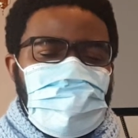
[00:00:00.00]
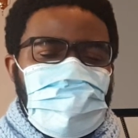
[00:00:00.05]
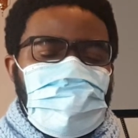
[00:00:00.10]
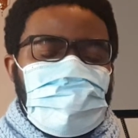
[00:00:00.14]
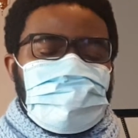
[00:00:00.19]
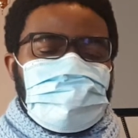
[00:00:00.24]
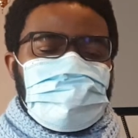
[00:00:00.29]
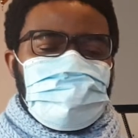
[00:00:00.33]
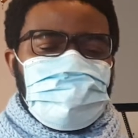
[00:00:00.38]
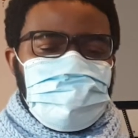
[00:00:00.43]

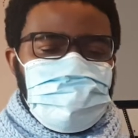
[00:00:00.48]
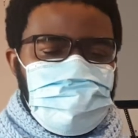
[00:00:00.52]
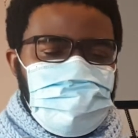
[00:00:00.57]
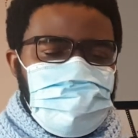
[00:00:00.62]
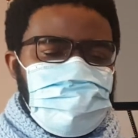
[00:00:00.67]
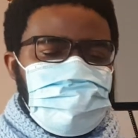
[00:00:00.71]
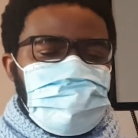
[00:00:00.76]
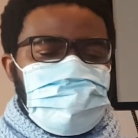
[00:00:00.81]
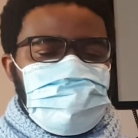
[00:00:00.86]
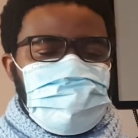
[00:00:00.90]
and the
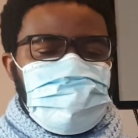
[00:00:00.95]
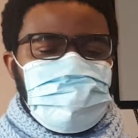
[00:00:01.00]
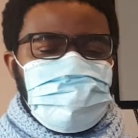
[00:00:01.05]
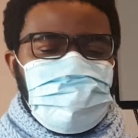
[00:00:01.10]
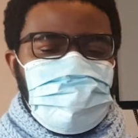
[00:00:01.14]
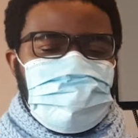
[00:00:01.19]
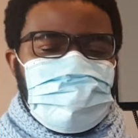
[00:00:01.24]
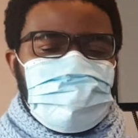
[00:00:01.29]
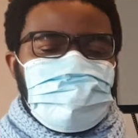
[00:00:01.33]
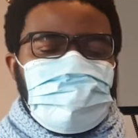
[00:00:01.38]
struggles
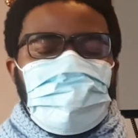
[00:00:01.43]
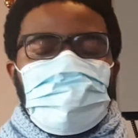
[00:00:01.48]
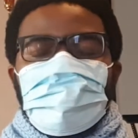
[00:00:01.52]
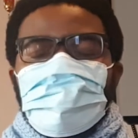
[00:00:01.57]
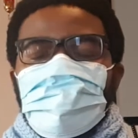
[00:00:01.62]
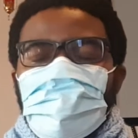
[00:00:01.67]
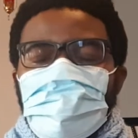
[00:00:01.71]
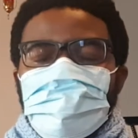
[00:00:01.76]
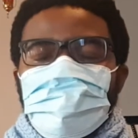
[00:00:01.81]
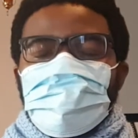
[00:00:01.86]
faced by
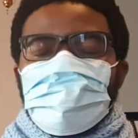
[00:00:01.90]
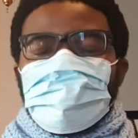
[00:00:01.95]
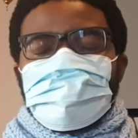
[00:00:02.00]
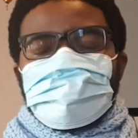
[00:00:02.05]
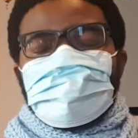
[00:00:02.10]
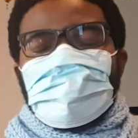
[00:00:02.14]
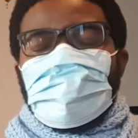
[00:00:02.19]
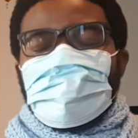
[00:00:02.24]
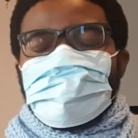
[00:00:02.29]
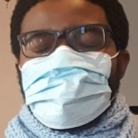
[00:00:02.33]
people
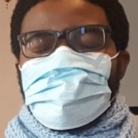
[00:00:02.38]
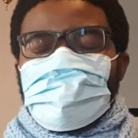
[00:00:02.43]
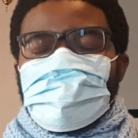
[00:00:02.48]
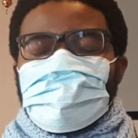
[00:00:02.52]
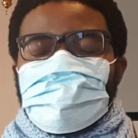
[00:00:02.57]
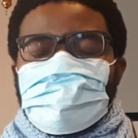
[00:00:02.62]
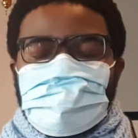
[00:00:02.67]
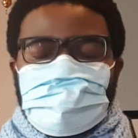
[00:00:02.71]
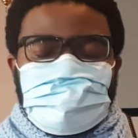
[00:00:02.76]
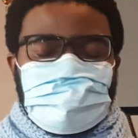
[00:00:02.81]
of
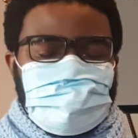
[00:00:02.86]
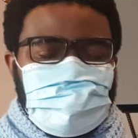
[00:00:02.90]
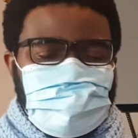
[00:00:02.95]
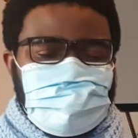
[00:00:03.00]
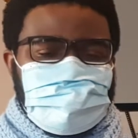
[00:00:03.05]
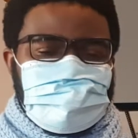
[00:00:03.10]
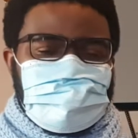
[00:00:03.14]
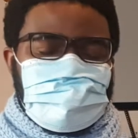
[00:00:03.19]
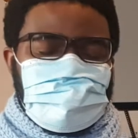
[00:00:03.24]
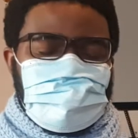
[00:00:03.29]
African
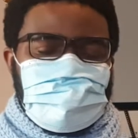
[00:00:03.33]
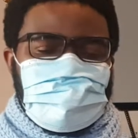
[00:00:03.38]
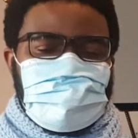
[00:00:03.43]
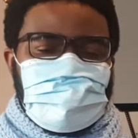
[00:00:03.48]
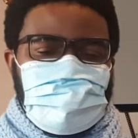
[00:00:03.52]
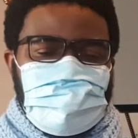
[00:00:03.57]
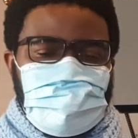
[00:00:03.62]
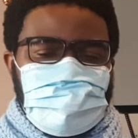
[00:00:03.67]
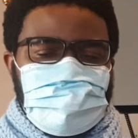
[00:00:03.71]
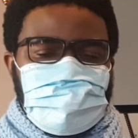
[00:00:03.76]
descent in
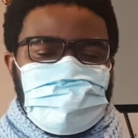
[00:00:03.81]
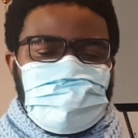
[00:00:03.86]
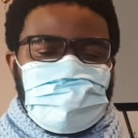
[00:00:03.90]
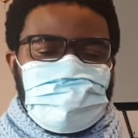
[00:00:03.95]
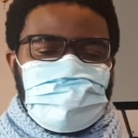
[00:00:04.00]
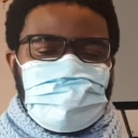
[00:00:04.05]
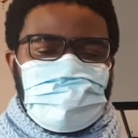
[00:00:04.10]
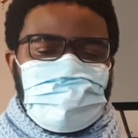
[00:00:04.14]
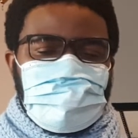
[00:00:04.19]
Canada,